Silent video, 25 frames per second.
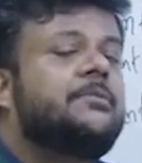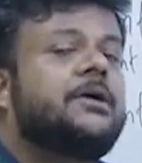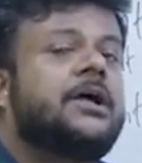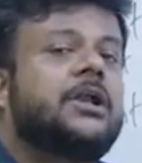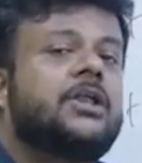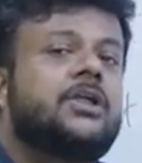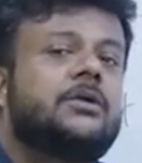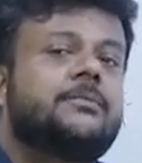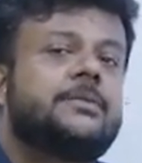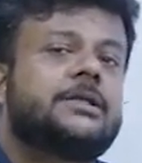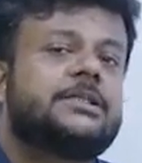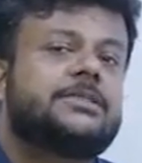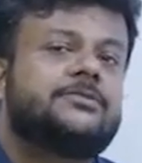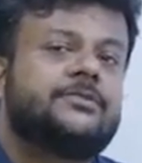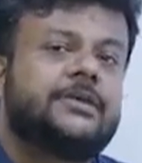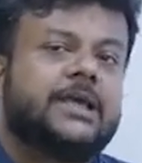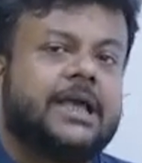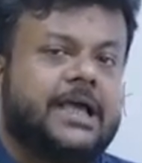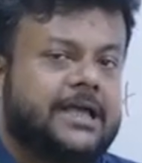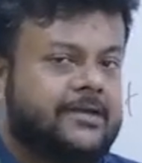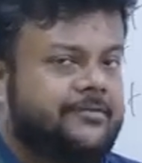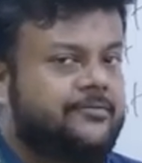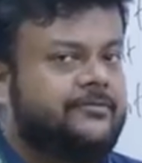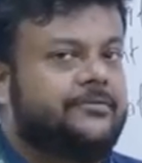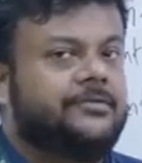arguments we
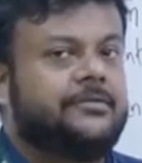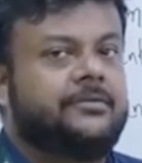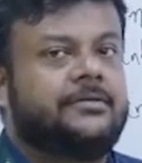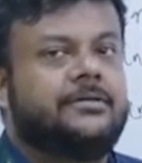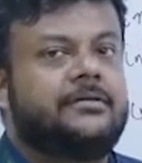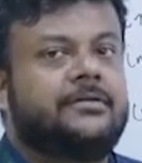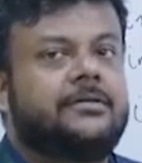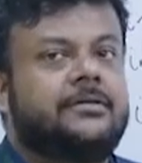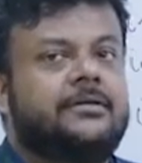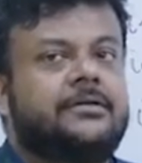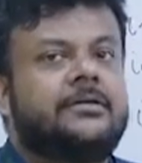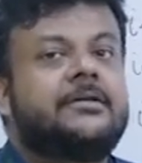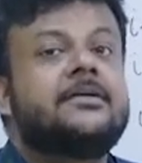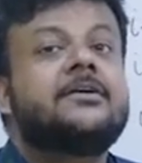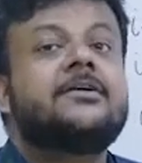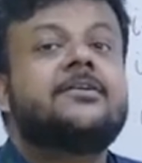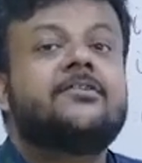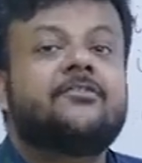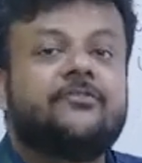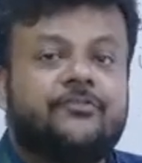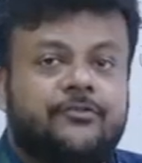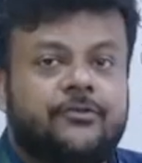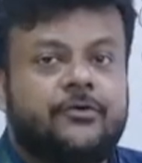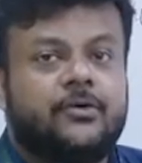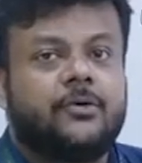have?
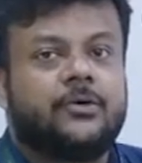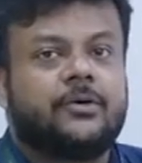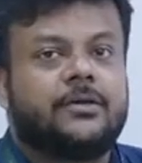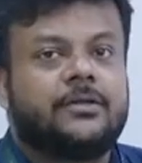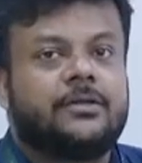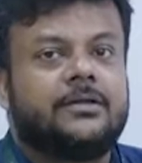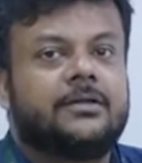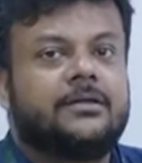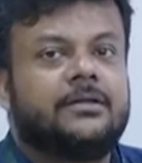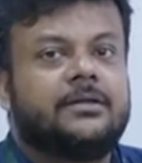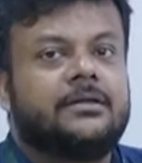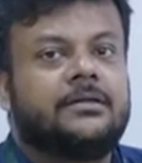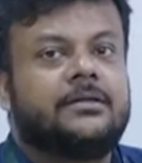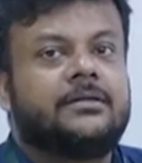4.